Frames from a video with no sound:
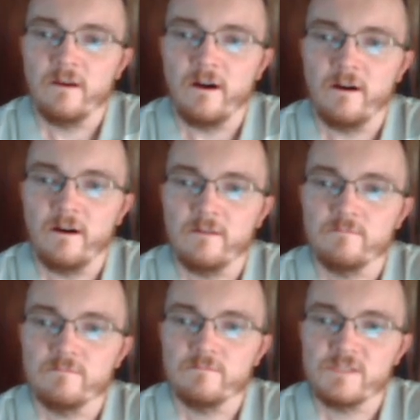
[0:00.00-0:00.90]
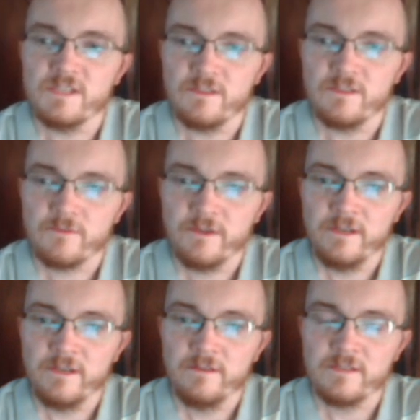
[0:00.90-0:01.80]
Uh,
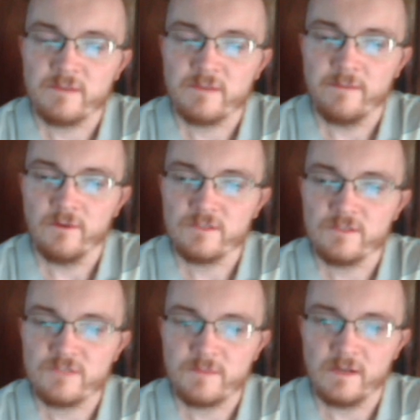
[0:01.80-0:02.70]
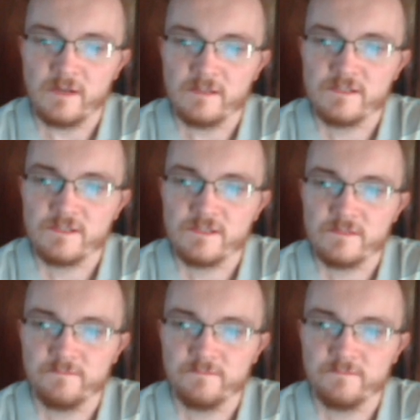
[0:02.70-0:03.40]
C3 is my opponent's response.